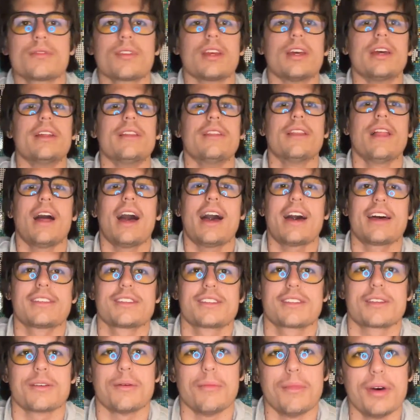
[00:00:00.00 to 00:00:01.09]
And
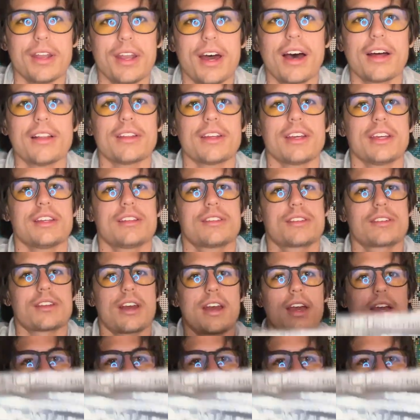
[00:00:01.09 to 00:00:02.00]
last but not least, I